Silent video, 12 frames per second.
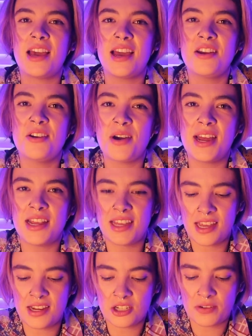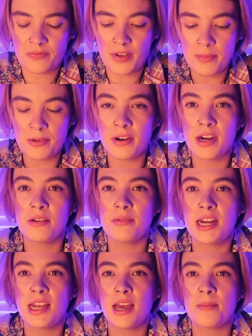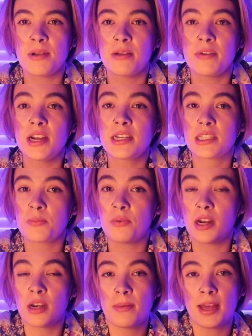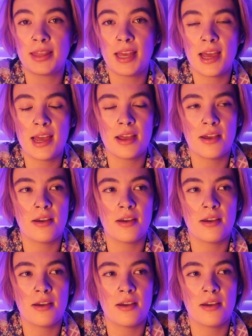I know I didn't get your February reading up, and I'm very disappointed about that.